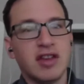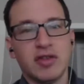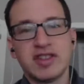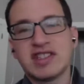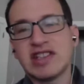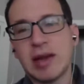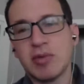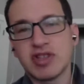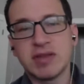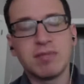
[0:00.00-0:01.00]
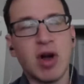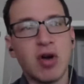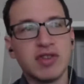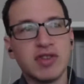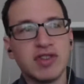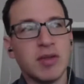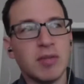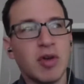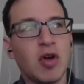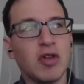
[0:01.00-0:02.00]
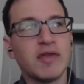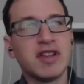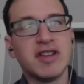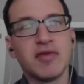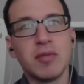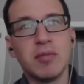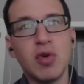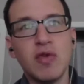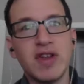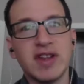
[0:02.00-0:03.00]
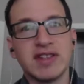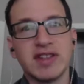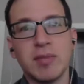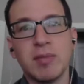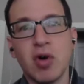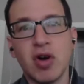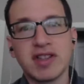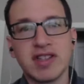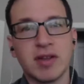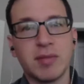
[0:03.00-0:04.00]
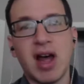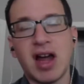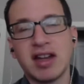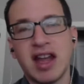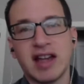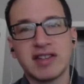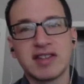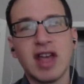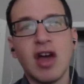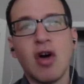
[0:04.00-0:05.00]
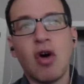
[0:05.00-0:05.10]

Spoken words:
the cyber symposium and all of the different movies and the books and the podcasts.